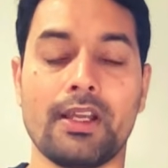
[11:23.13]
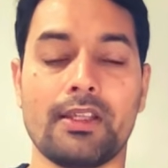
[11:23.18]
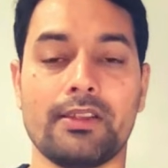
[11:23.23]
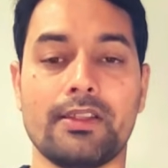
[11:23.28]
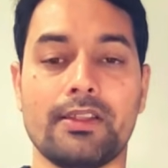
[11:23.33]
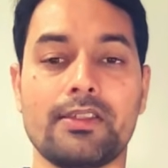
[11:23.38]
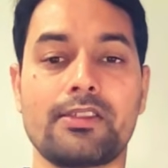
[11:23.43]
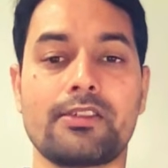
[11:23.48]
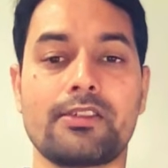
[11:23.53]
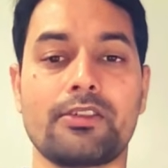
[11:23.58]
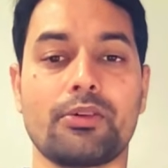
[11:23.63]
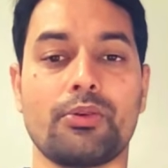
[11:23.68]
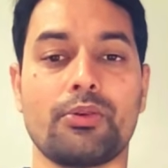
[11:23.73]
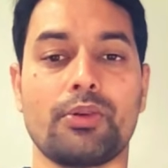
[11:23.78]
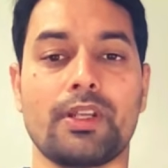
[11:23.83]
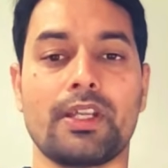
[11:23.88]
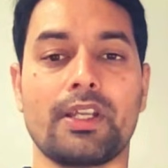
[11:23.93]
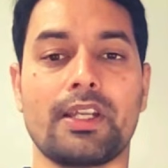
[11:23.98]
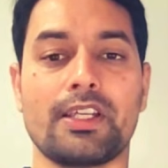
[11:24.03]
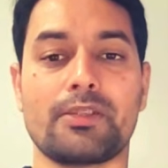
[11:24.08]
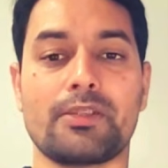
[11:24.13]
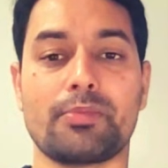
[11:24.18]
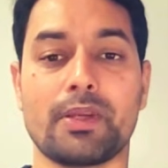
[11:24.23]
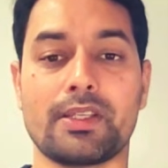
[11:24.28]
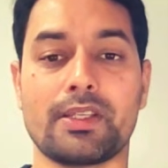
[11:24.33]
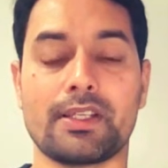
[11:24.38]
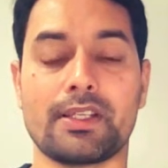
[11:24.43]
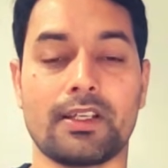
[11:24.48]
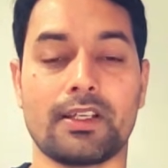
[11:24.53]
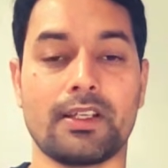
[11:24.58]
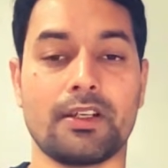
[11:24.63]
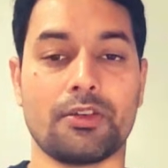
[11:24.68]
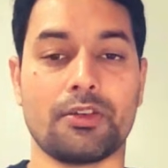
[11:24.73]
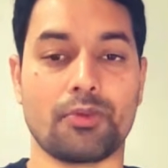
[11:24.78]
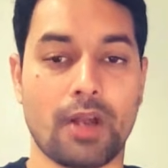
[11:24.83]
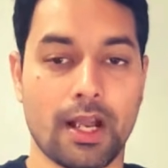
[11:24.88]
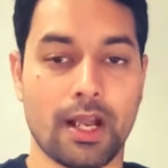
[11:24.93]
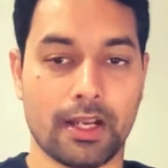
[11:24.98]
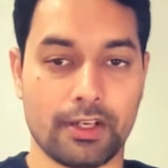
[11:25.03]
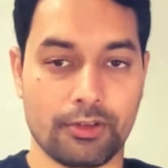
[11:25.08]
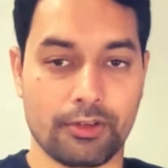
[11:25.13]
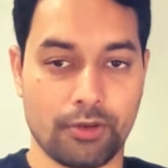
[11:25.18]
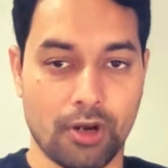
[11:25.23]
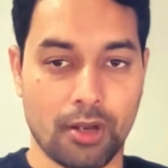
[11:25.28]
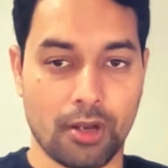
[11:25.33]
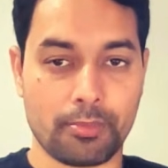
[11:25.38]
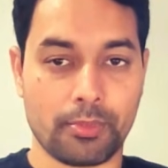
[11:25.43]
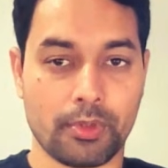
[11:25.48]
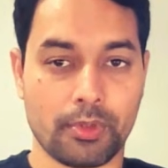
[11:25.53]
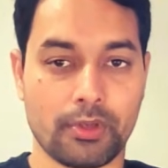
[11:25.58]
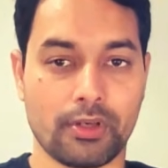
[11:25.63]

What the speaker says: This story is basically a drag and drop.